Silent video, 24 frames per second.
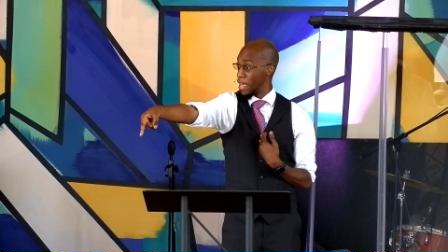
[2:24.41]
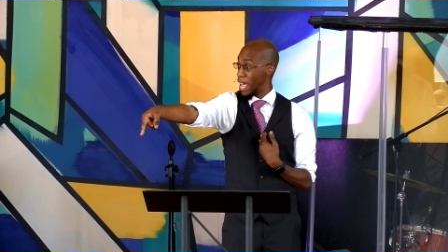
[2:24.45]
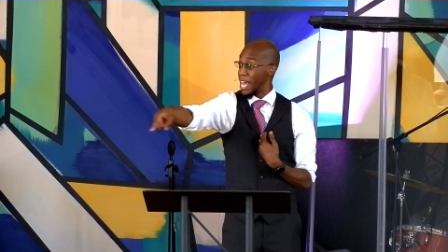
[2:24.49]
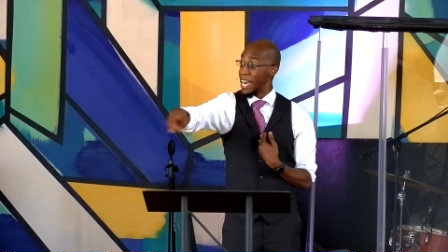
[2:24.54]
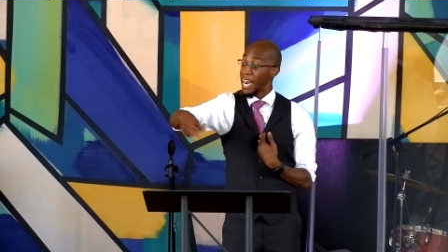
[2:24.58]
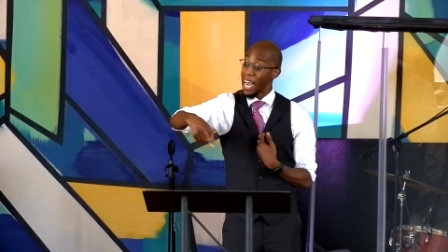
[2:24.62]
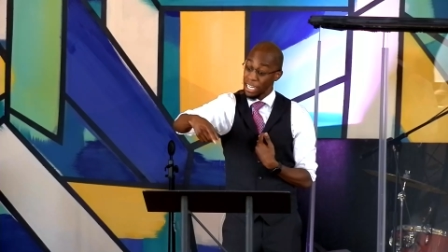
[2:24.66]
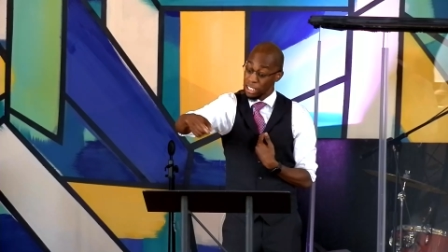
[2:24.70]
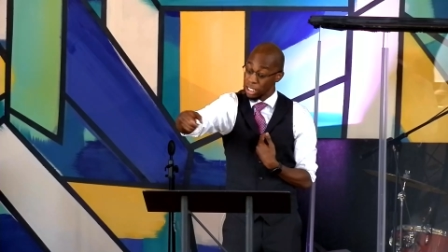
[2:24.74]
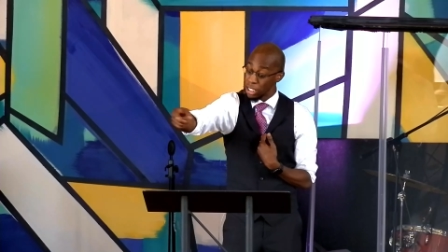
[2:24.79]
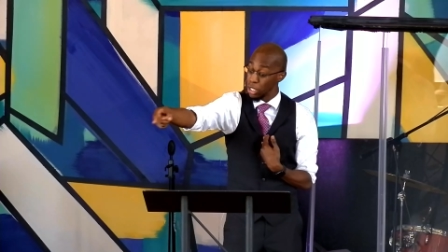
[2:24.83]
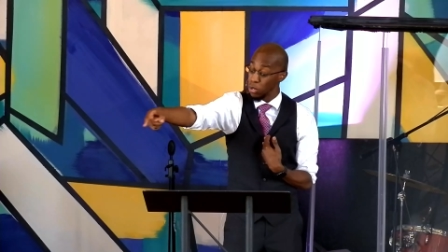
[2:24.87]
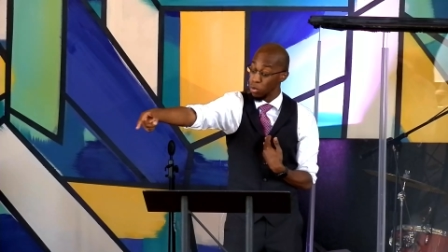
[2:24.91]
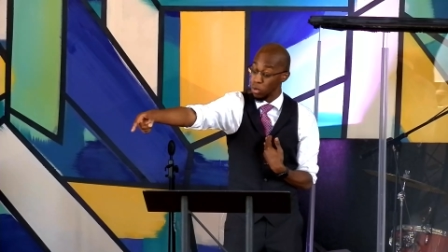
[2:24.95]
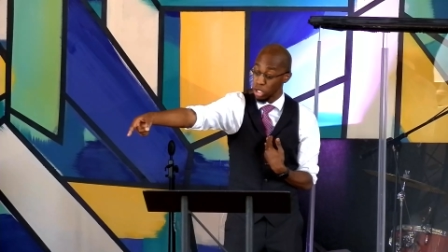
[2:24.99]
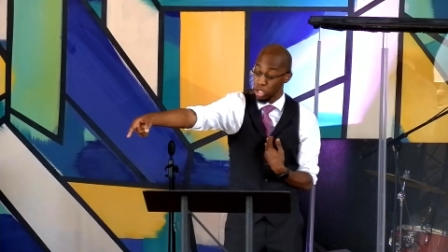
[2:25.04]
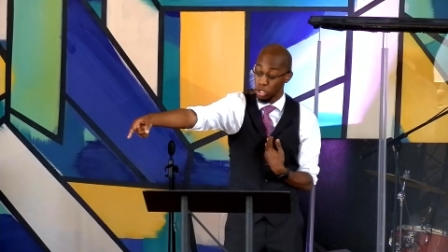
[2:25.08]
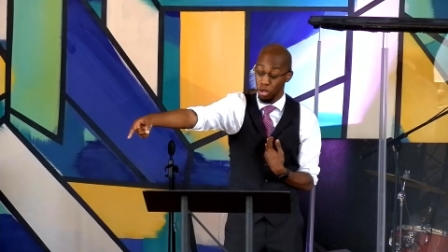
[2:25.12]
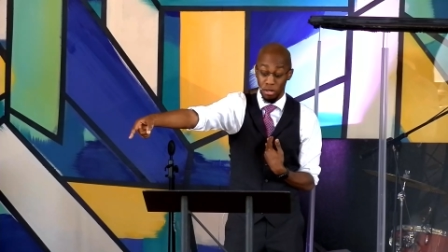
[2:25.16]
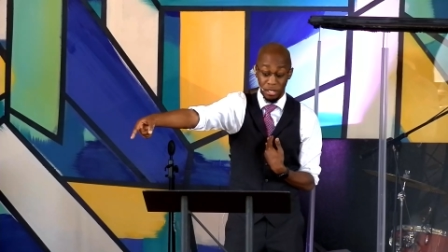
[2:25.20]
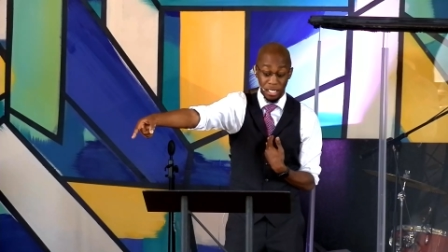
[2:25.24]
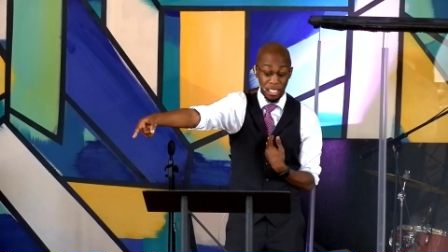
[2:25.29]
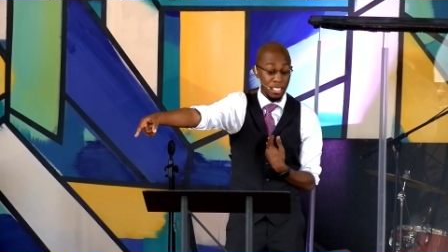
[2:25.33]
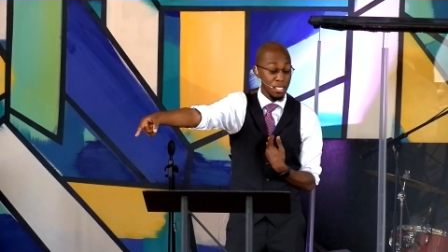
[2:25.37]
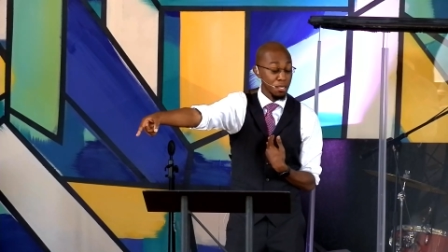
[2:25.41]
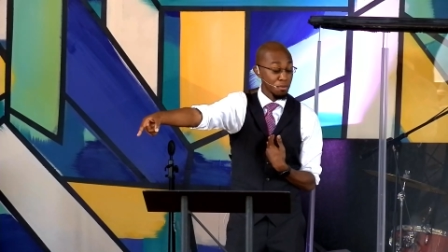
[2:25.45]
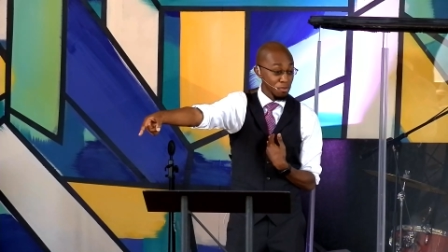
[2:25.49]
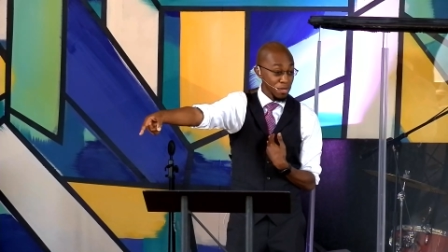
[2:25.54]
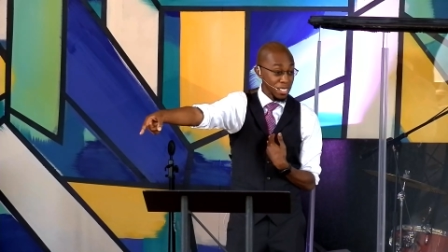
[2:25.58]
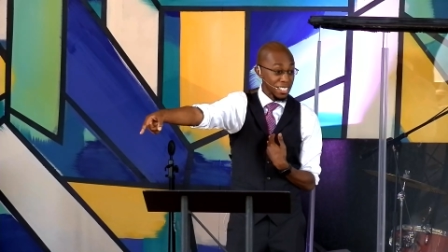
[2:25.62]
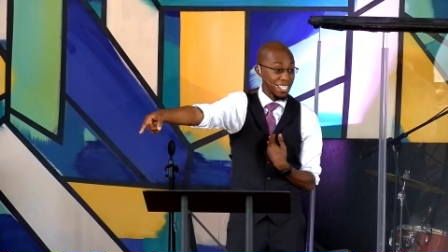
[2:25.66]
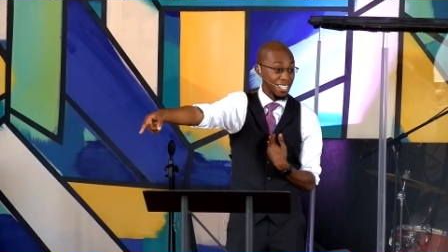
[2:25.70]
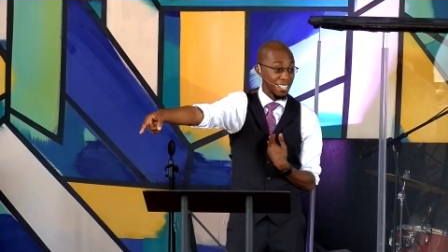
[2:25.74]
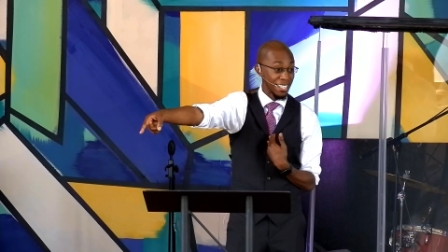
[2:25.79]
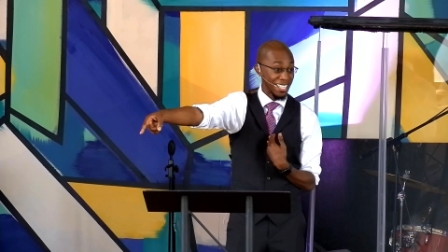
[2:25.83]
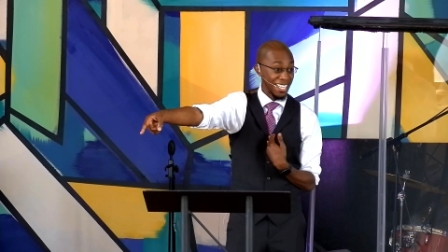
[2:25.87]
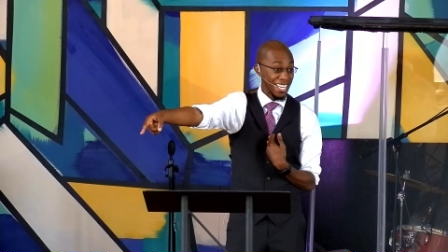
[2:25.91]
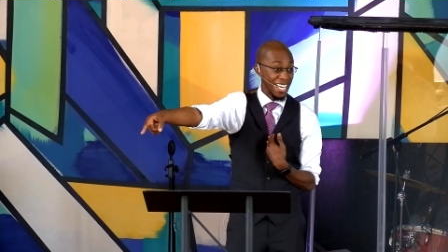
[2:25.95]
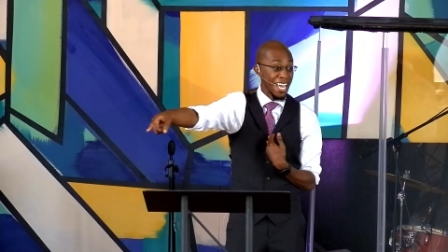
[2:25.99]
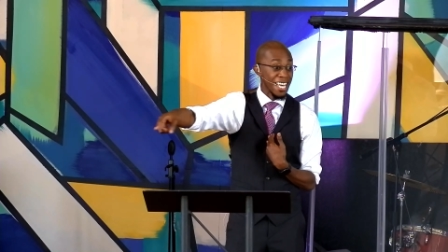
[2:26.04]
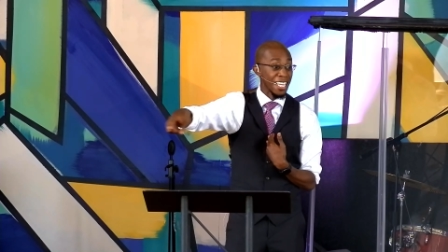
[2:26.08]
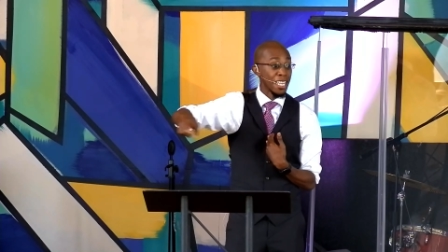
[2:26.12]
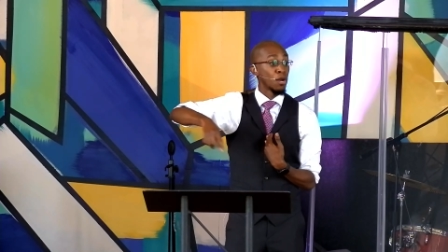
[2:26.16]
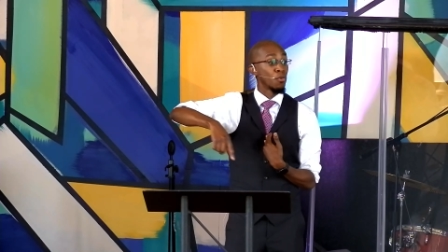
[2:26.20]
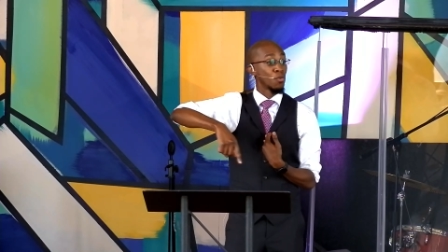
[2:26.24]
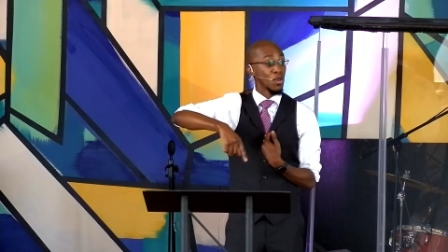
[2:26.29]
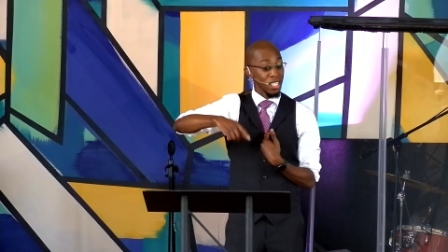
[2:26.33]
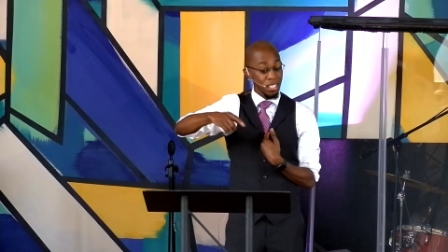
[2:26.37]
And actually, we're told explicitly that